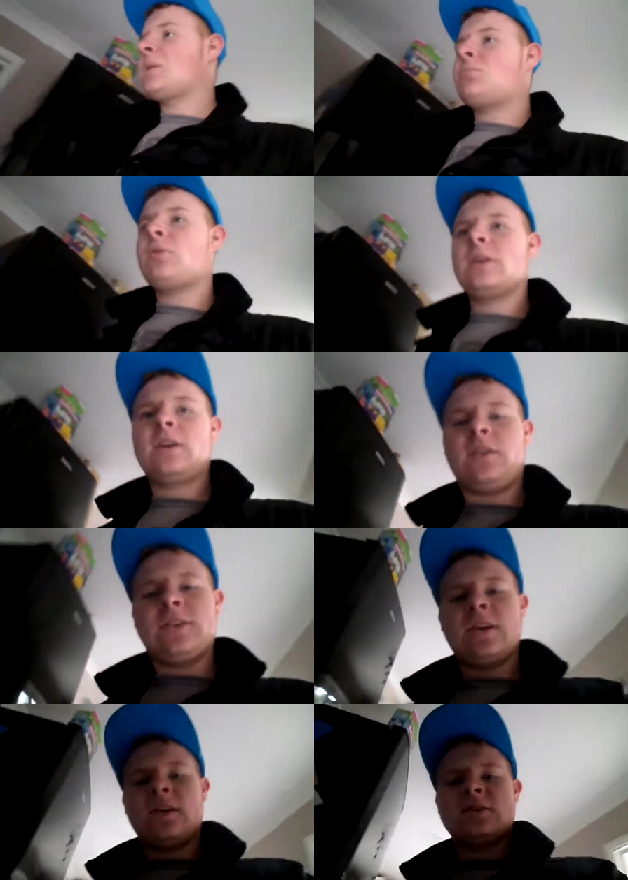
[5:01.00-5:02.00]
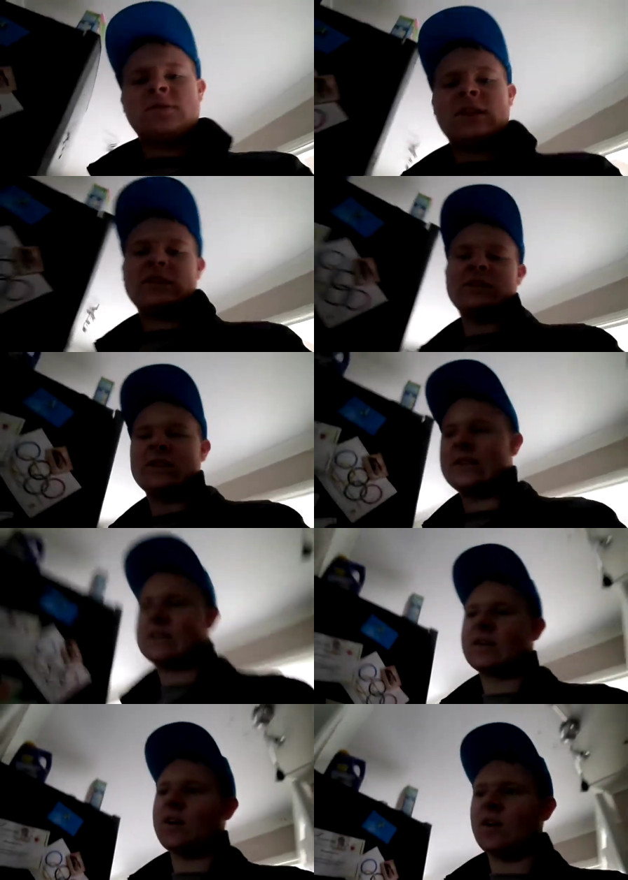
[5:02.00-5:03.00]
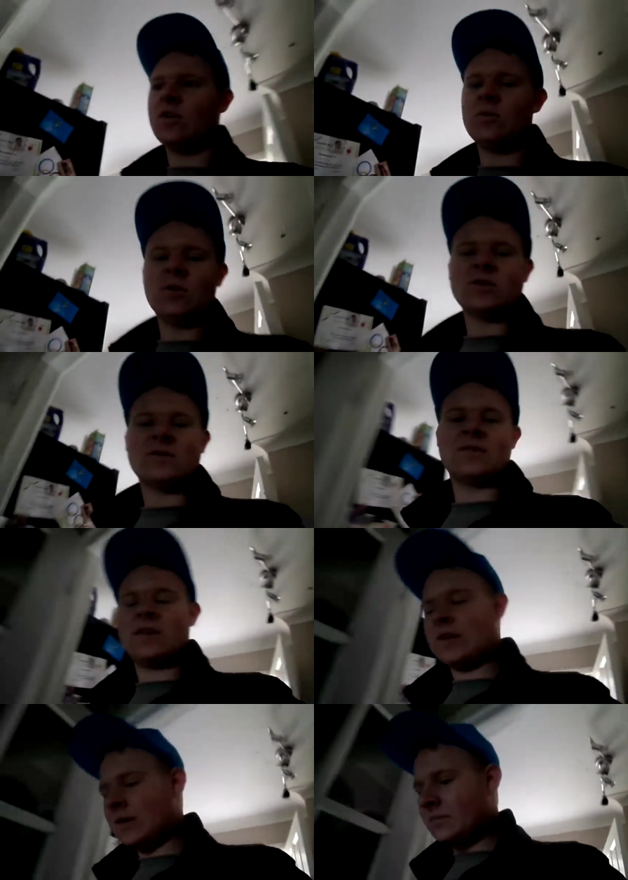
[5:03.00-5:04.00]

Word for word: Probably along the lines of DC, Globe or something like that,